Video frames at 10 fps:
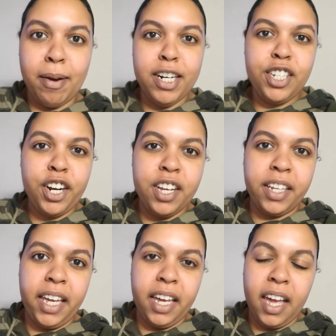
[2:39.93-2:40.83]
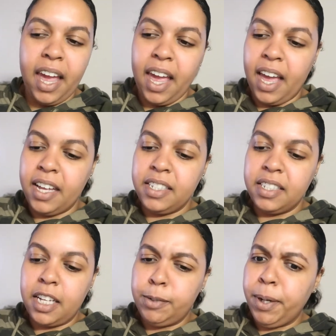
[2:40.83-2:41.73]
I'm gonna start cooking, and
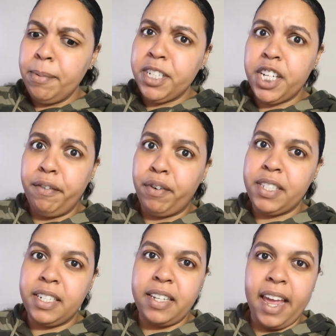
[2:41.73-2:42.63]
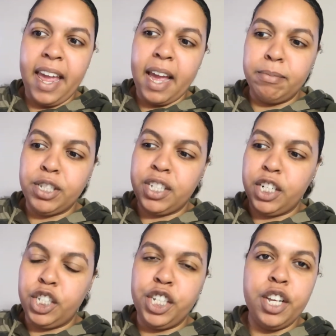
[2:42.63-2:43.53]
that's pretty much it for today. I'm just
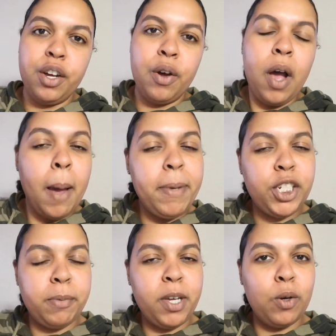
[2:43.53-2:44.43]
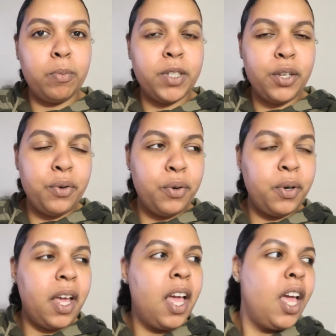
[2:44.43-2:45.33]
gonna chill. Hubby should be home soon.